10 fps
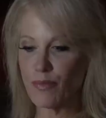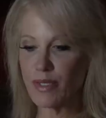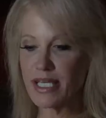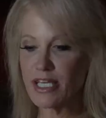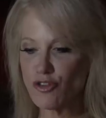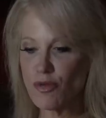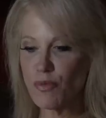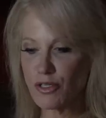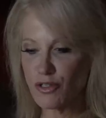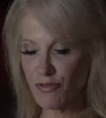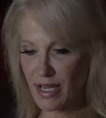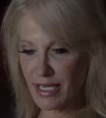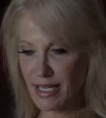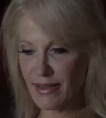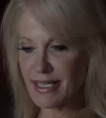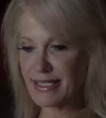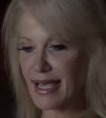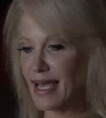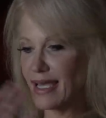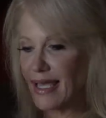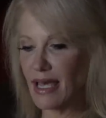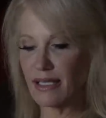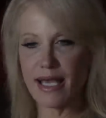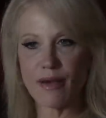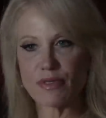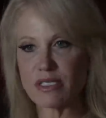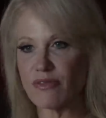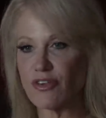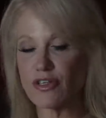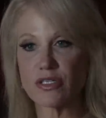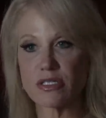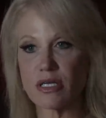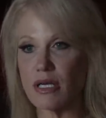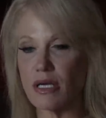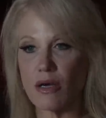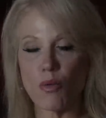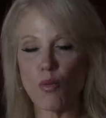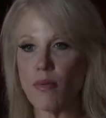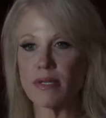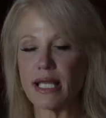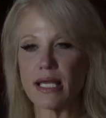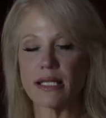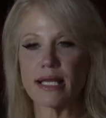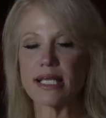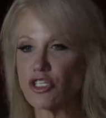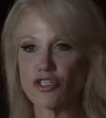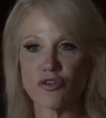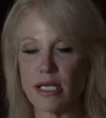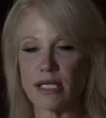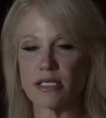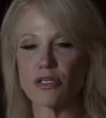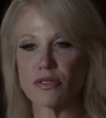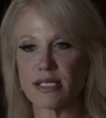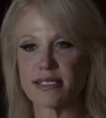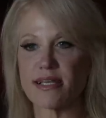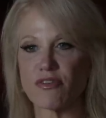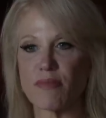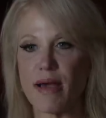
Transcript: When the history books are written and they say Kellyanne was the first woman in history to successfully